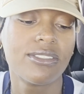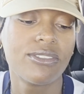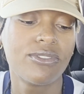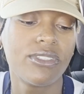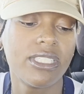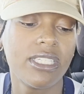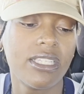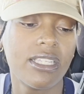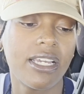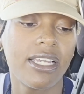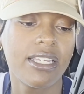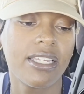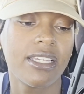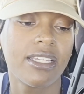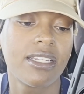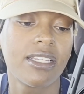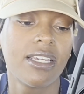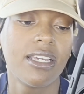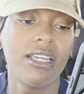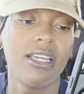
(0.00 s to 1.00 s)
like
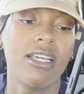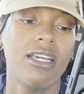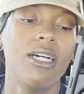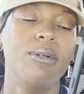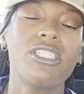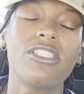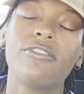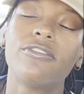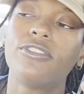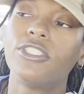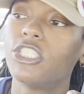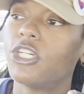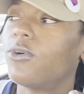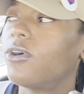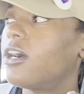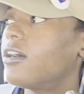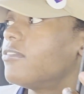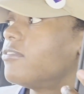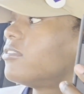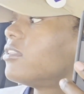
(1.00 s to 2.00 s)
it. Just to show
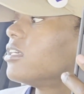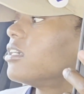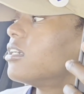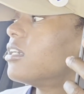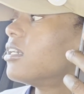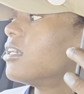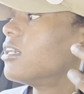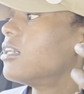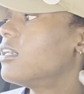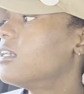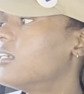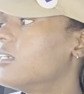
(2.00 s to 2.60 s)
off the